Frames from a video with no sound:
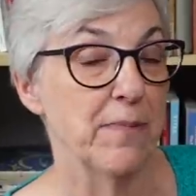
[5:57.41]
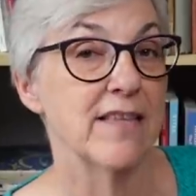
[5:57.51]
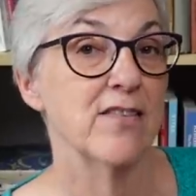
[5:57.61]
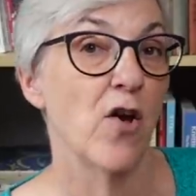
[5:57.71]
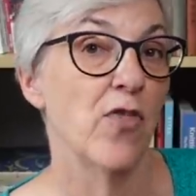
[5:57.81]

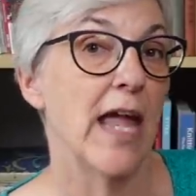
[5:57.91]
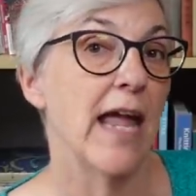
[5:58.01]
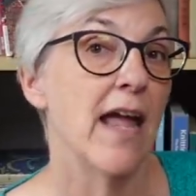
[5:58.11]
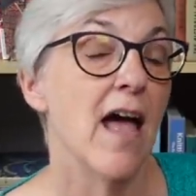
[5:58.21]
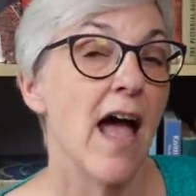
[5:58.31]
And so
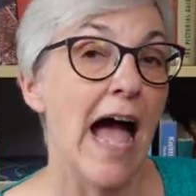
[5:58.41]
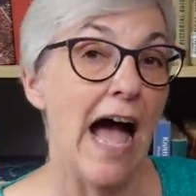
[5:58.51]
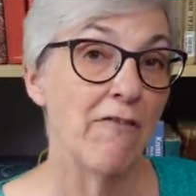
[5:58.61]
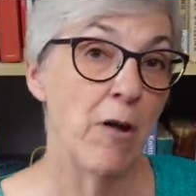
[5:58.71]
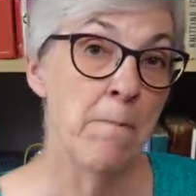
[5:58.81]
they
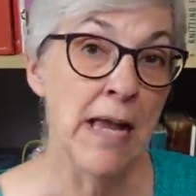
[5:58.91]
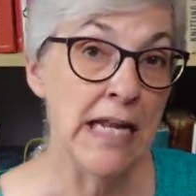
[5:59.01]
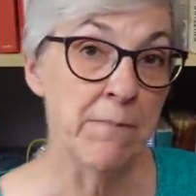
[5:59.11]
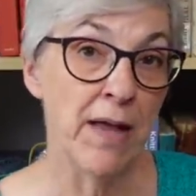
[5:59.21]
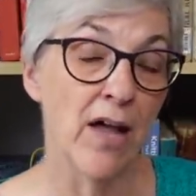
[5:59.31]
have a
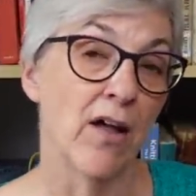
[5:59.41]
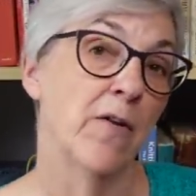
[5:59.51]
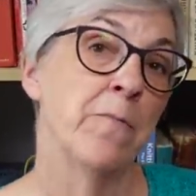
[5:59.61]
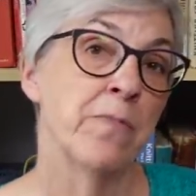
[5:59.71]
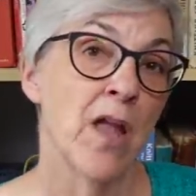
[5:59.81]
mini
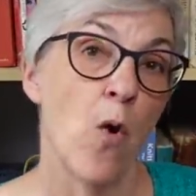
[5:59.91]
mill